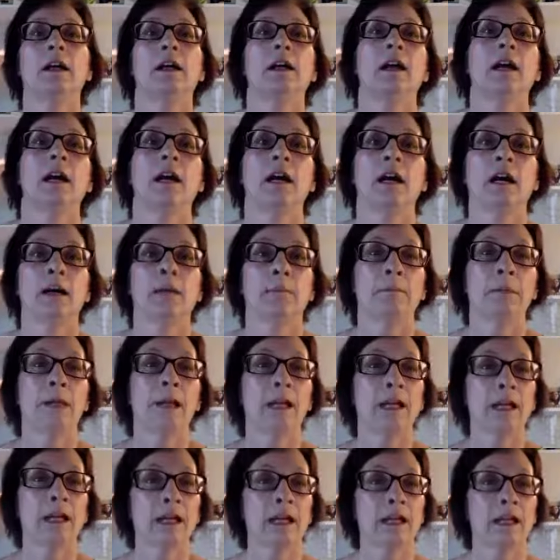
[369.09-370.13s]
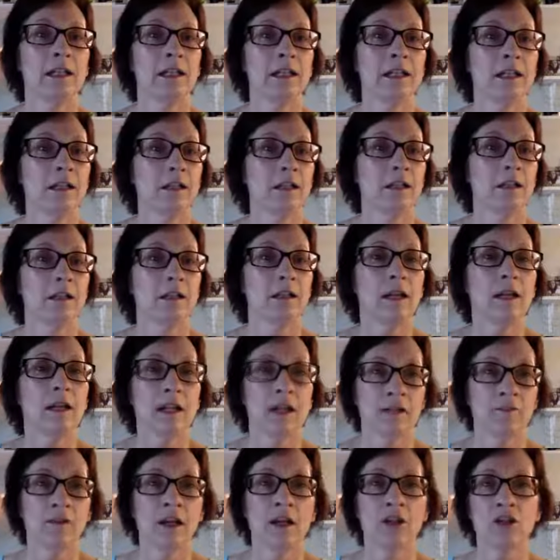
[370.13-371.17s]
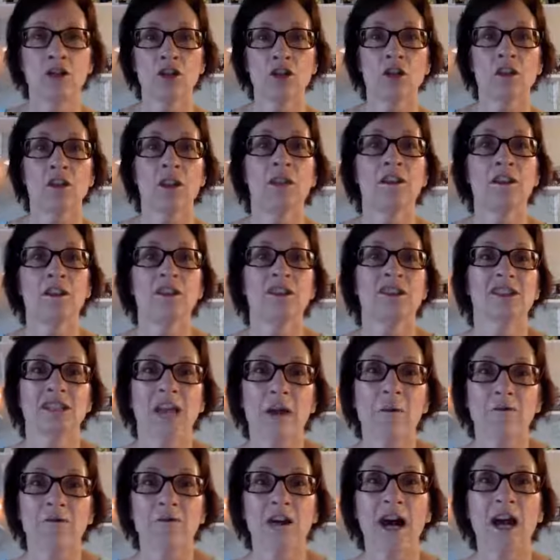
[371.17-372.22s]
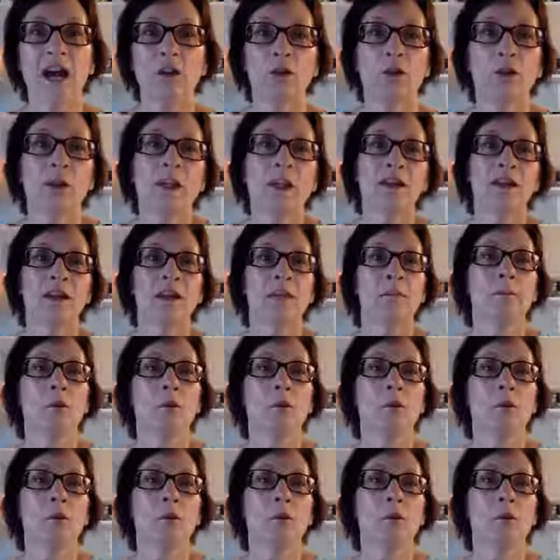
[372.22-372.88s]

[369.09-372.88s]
And eventually they'll stop following them,